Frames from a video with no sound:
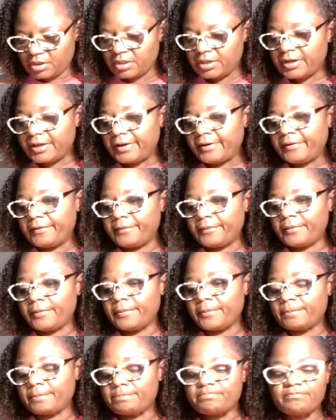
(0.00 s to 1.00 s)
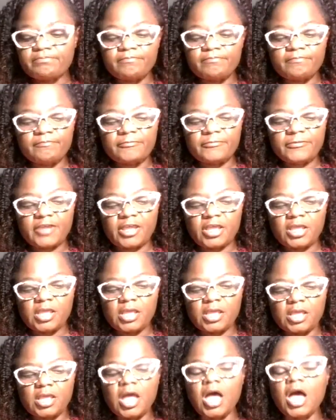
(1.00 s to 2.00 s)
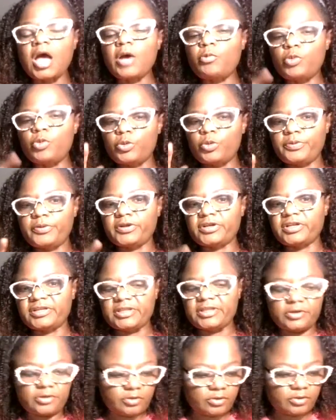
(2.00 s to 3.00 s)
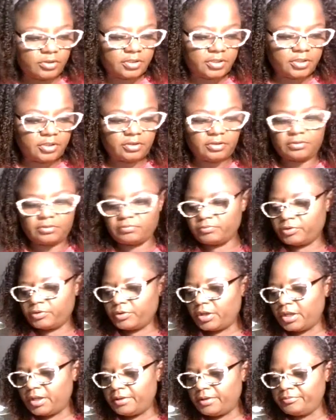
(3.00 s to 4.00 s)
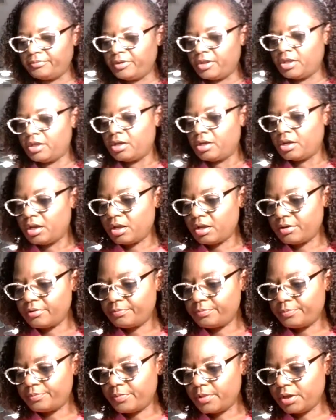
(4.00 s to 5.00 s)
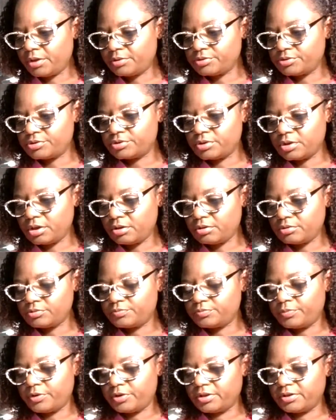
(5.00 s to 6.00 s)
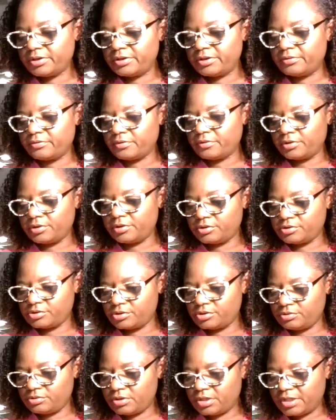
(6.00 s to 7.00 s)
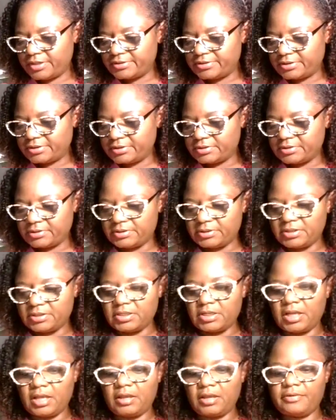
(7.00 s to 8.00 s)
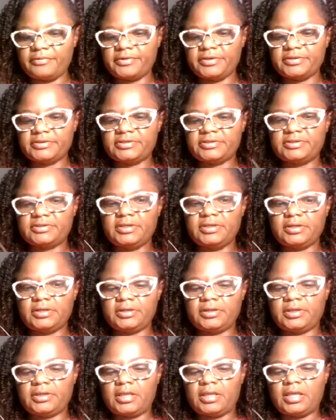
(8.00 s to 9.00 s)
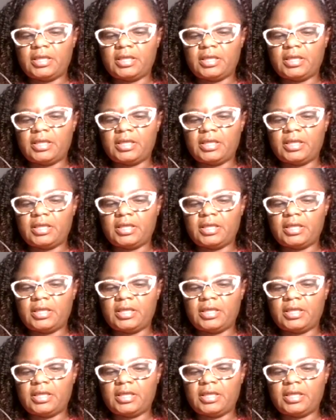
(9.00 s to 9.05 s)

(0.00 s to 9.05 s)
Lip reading: Now I will put a leader on here. Okay, I'll put a leader on here so you guys can see how it's done.